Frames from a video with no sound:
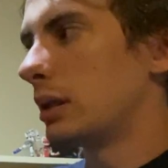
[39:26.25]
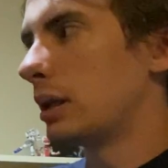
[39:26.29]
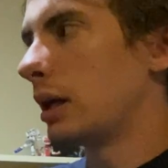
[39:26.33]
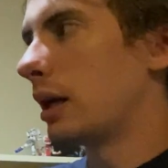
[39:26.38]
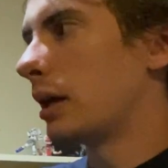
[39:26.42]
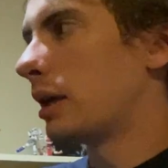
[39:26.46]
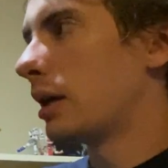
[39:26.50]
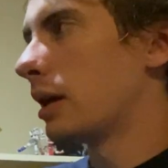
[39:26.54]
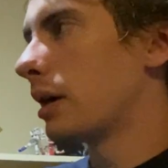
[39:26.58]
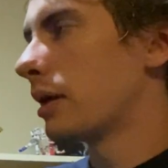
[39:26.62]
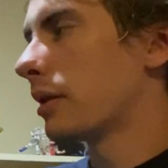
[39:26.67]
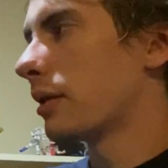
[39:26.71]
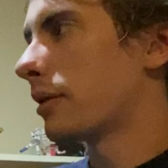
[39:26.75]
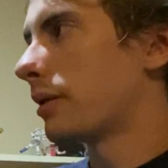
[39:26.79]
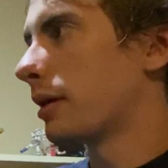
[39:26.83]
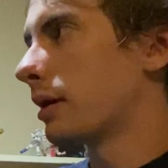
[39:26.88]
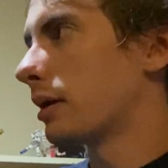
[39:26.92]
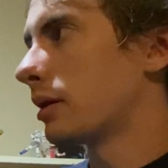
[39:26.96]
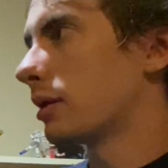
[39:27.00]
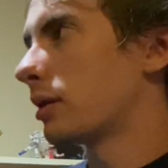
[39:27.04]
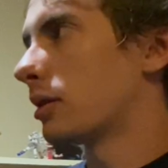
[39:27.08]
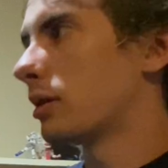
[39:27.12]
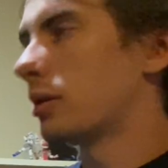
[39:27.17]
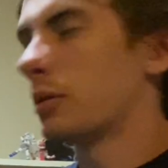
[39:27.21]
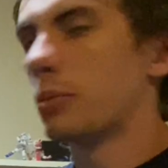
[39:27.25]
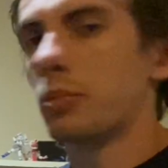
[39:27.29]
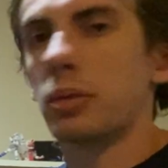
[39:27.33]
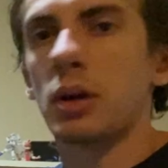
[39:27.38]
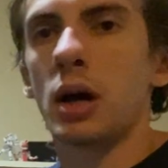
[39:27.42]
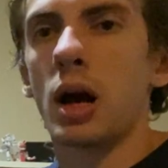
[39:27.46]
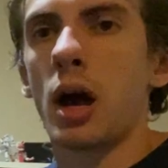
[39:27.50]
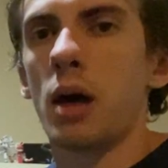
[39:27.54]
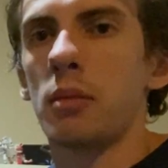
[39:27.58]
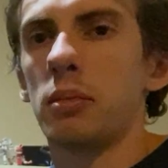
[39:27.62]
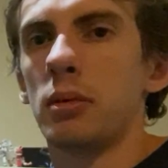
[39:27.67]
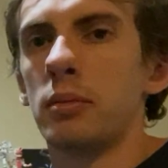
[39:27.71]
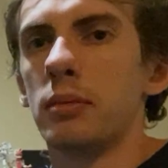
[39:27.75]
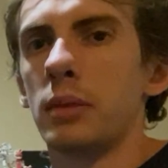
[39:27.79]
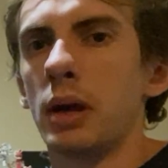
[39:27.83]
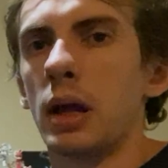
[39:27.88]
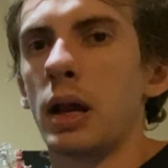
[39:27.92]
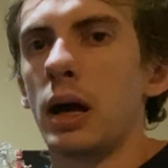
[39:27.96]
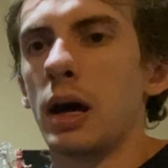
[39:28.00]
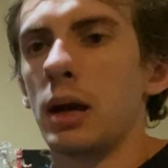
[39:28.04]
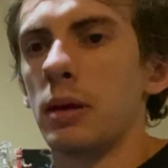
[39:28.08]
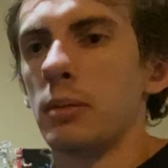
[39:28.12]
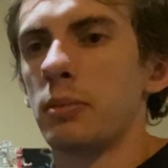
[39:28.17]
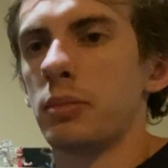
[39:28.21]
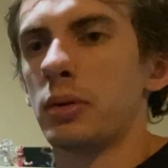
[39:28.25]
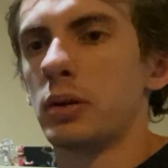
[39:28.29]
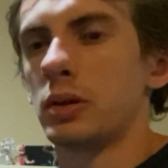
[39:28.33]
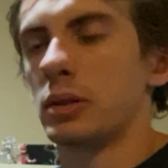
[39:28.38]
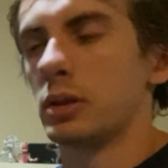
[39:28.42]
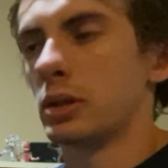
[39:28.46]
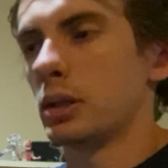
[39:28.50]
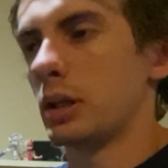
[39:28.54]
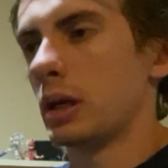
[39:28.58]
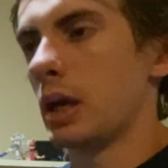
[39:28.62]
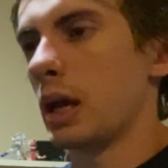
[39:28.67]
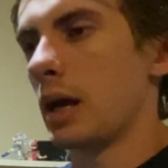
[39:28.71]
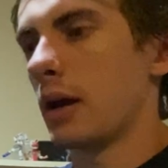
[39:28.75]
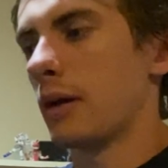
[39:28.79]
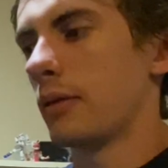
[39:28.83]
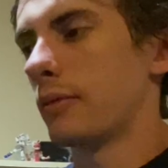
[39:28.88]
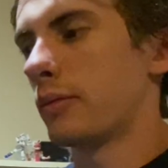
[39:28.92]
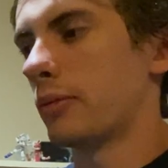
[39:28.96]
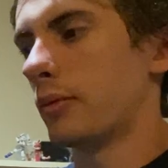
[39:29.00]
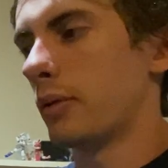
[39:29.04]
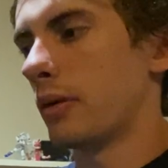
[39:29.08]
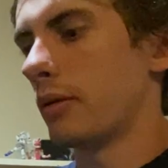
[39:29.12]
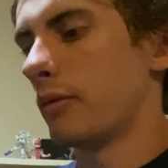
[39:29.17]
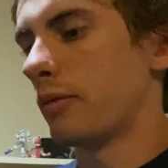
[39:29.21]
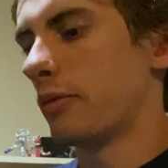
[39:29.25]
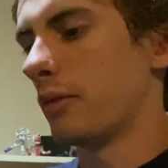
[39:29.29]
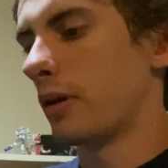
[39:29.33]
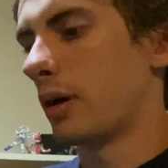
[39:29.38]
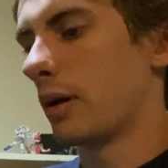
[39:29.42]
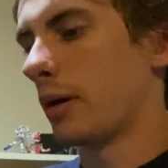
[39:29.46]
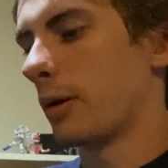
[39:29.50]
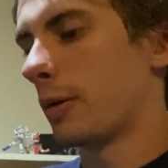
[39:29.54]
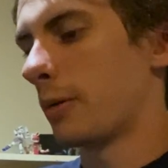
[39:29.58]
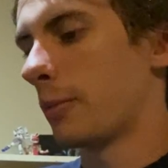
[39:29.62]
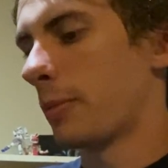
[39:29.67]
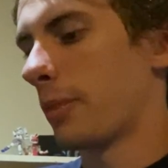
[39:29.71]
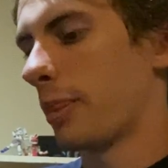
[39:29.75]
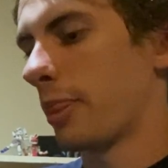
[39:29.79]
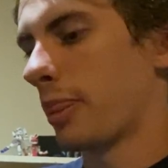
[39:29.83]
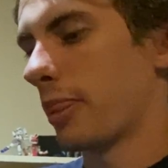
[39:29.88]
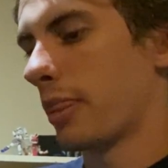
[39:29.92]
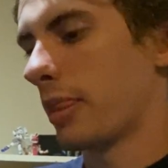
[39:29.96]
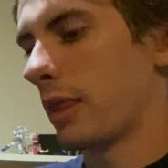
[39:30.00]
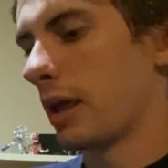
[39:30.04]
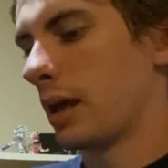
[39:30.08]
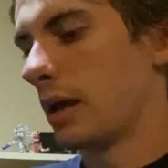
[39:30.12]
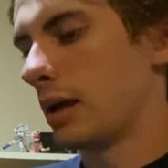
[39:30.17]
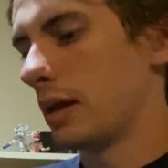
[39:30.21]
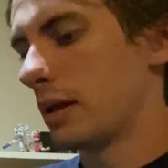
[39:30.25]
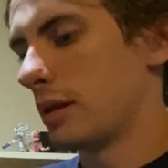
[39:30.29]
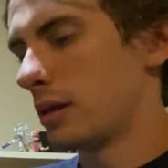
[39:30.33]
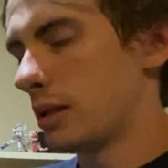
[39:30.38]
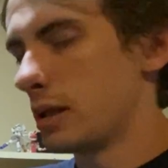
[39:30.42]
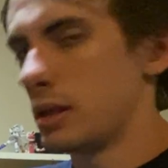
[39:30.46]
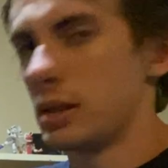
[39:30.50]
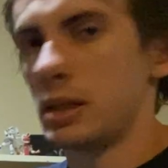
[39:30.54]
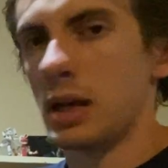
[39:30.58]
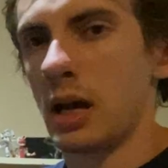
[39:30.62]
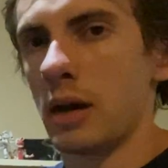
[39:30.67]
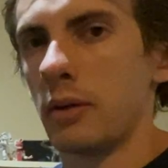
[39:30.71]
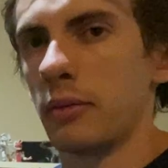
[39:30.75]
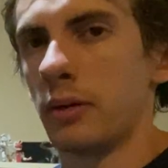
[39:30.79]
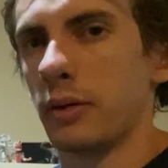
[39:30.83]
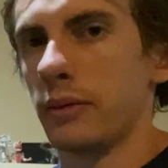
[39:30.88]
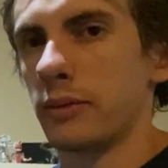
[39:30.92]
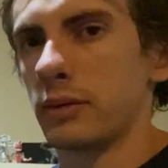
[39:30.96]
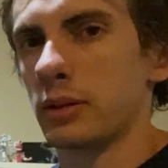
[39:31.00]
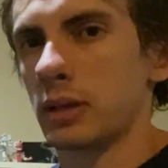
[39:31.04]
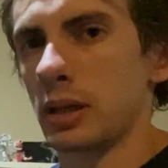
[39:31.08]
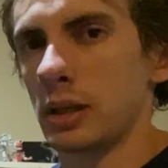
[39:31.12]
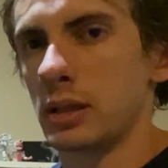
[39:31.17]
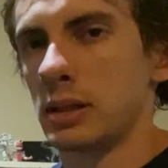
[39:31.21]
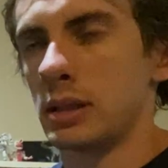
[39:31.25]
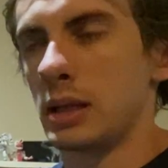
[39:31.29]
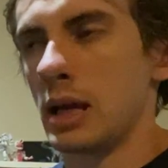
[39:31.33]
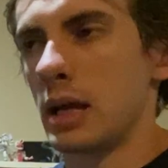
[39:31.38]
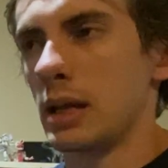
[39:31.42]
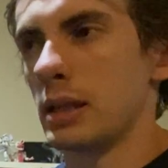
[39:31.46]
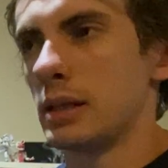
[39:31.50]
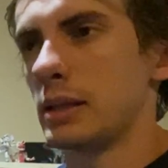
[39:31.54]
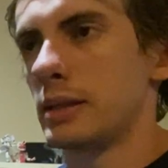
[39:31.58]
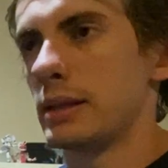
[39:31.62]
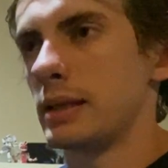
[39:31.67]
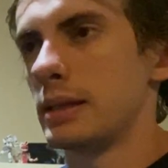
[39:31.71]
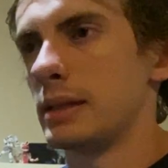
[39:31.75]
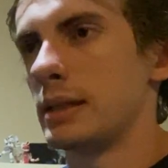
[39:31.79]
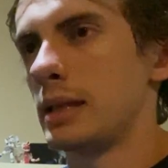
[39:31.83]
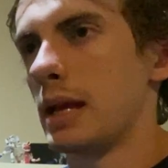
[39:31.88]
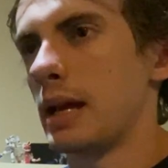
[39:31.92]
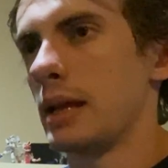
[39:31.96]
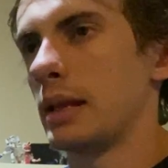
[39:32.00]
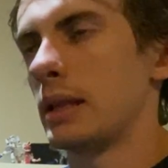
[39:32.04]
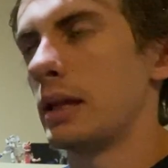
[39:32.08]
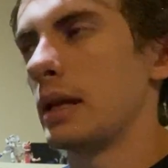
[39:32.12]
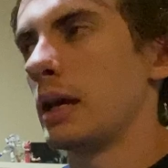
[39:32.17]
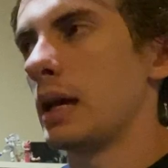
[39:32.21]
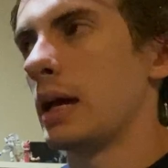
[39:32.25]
another thing, the problem that I personally have with the Soundwave's cassettes is that